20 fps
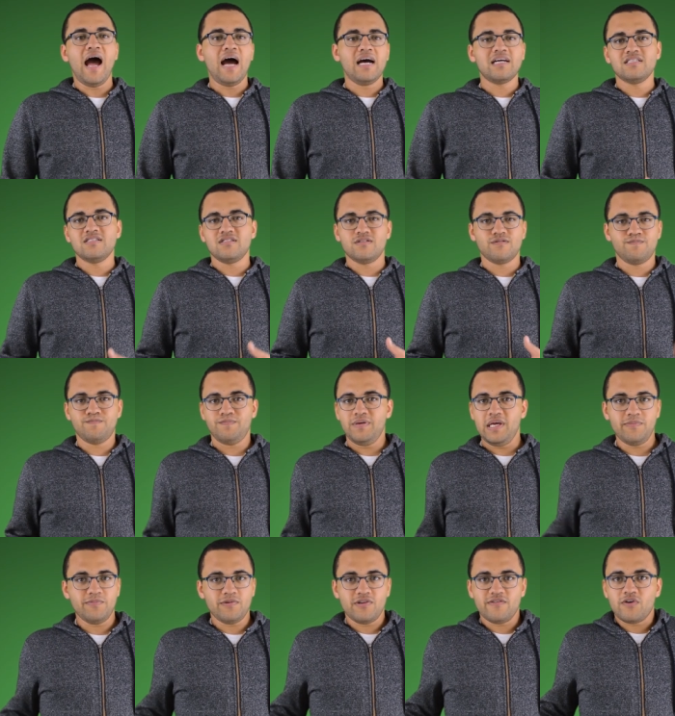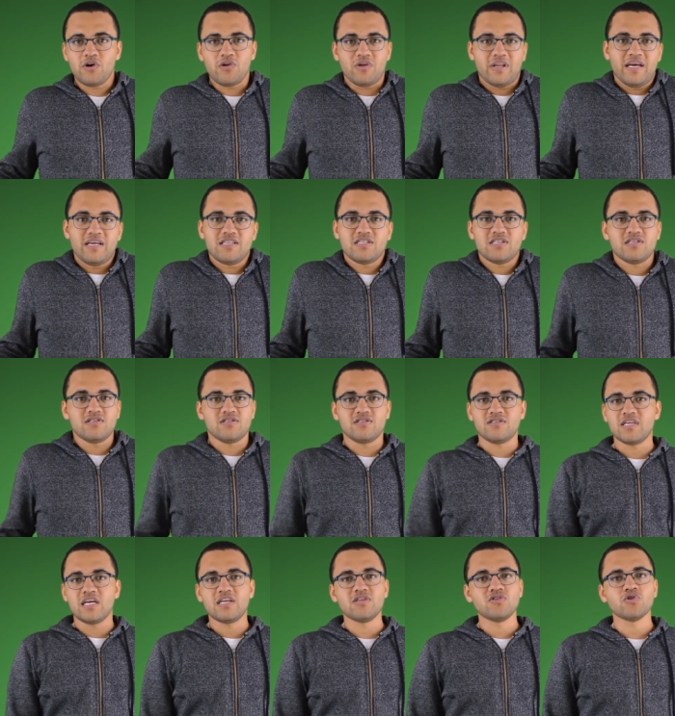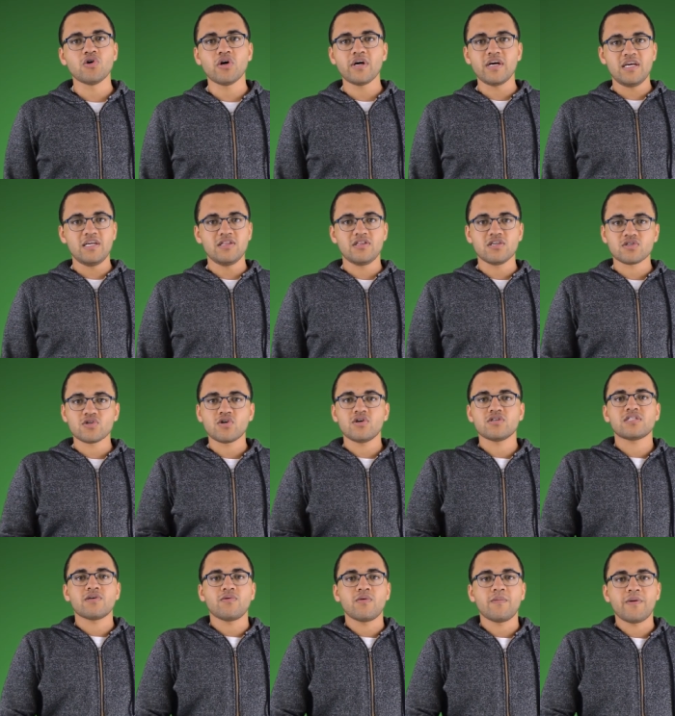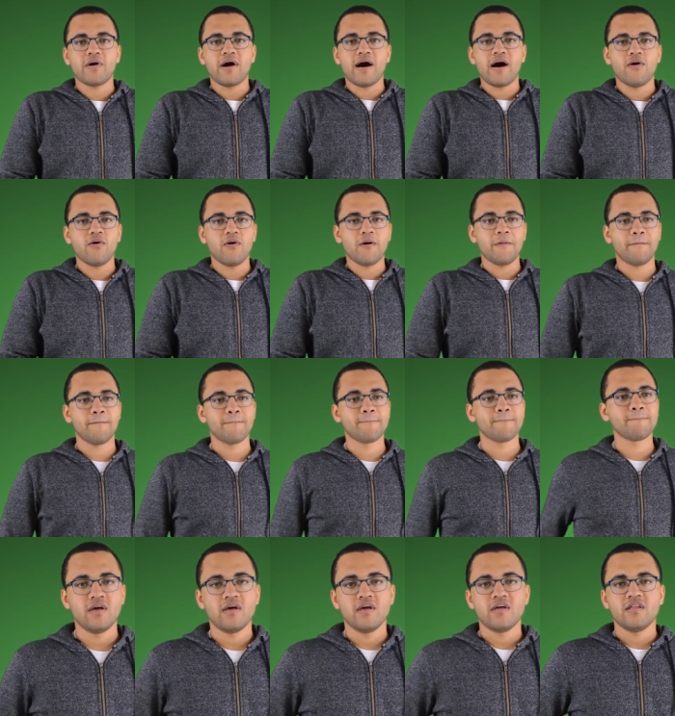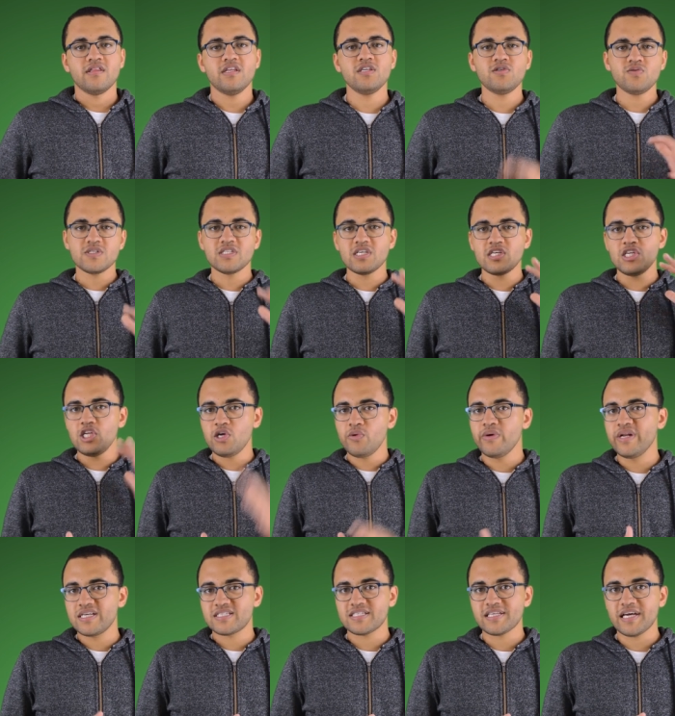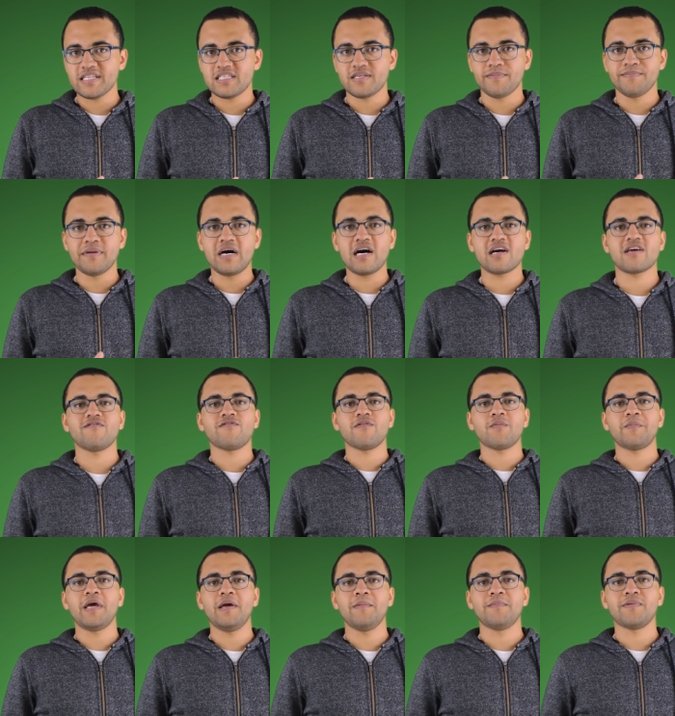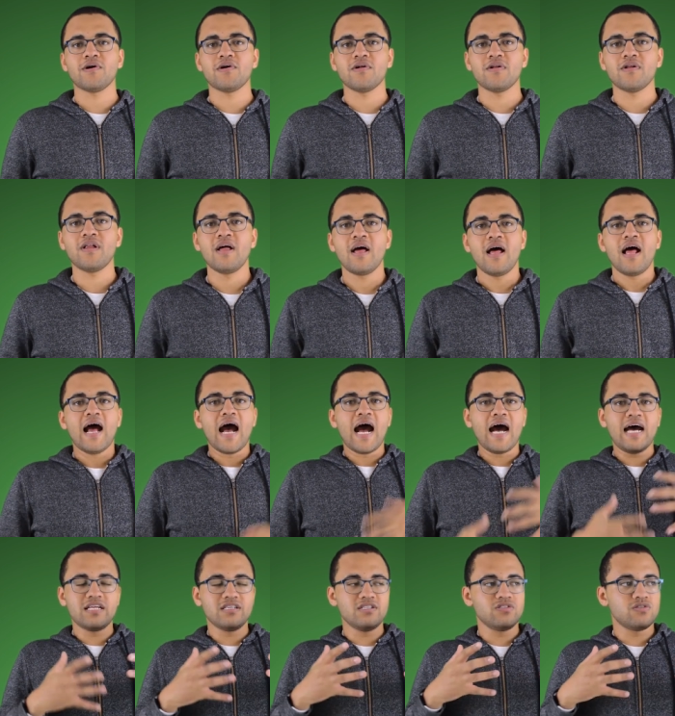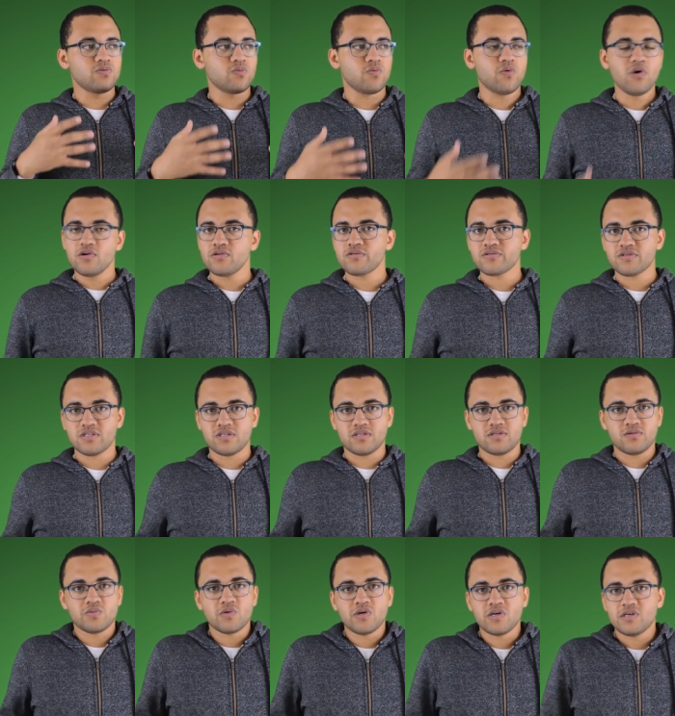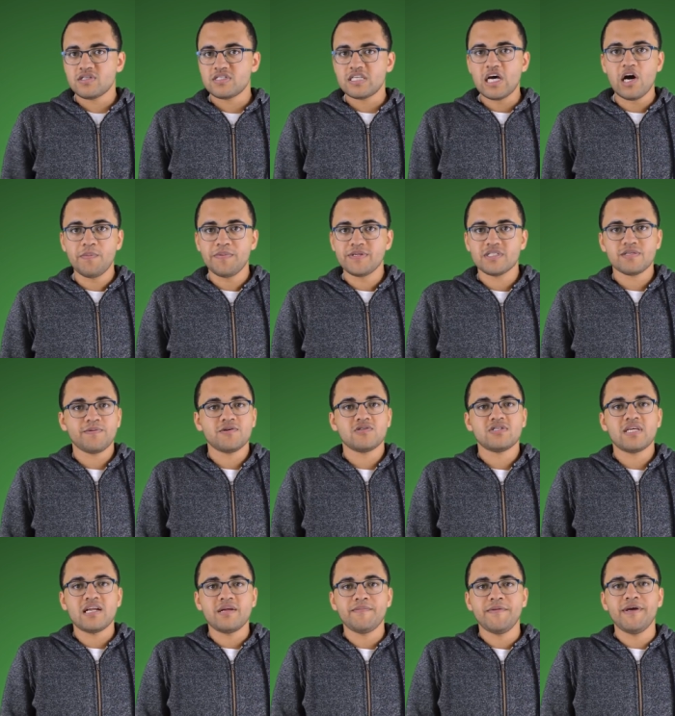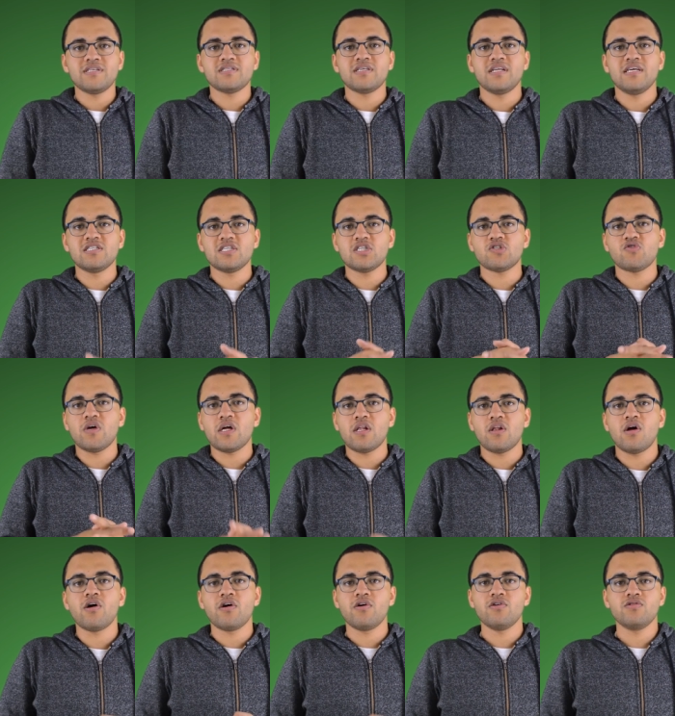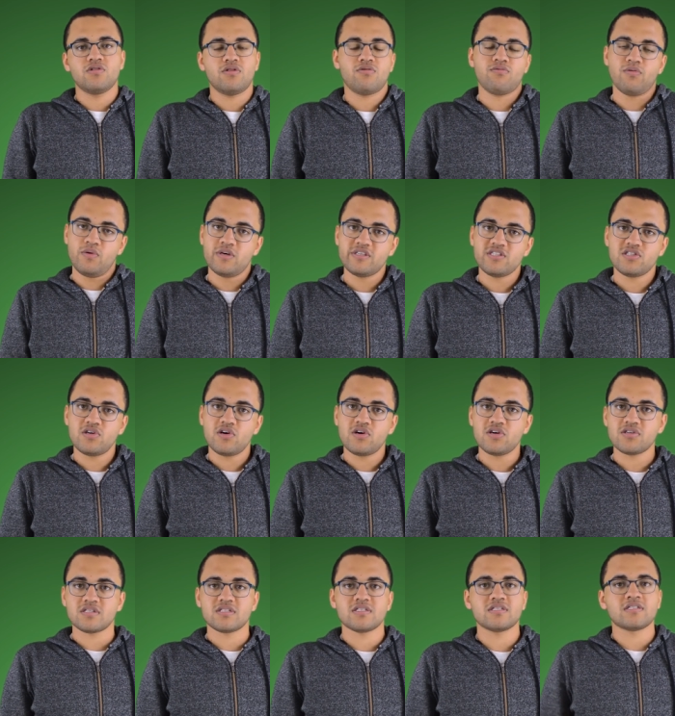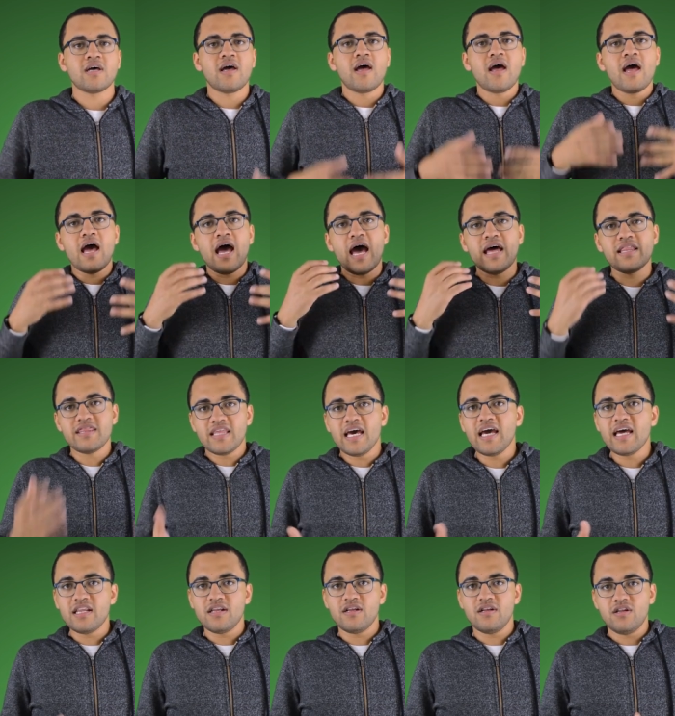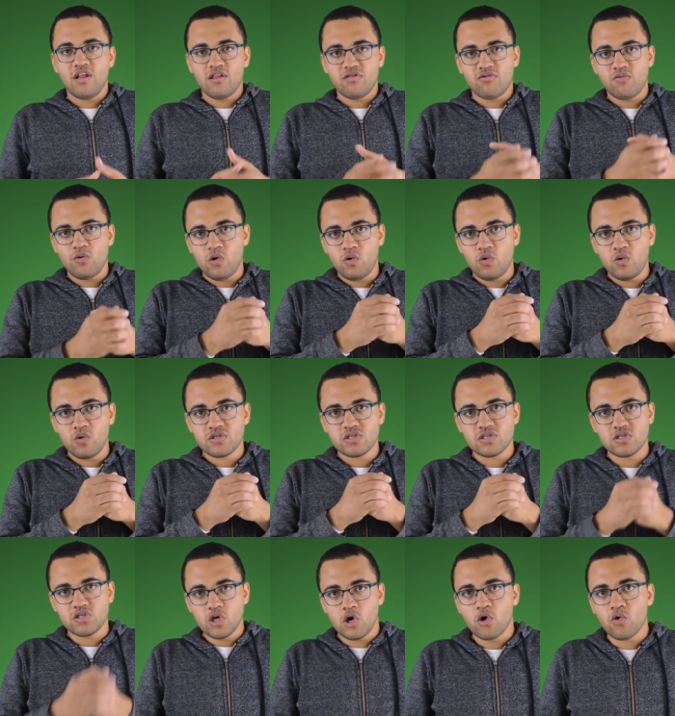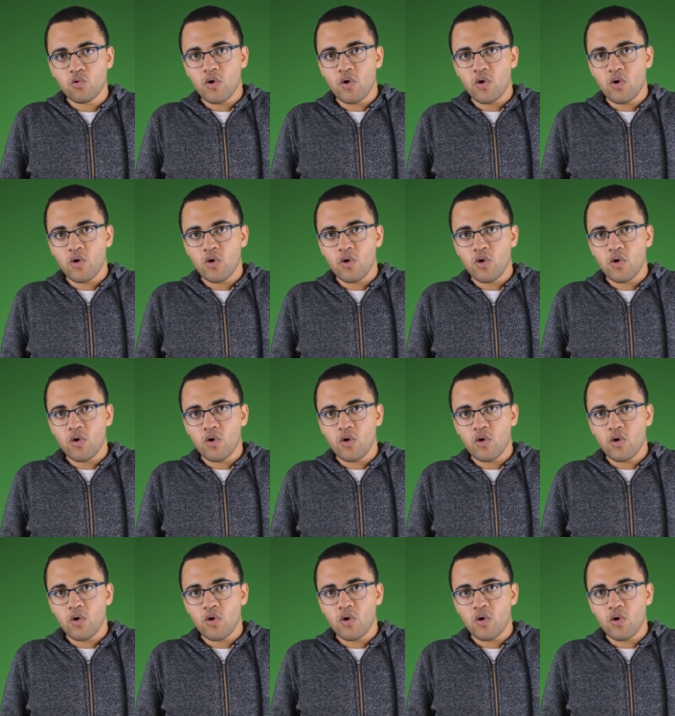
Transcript: and people of all ages enjoyed the shorts that were put out. This was a new and exciting market for people, and Waltz was helping to push the animation industry along through his shorts and then through Snow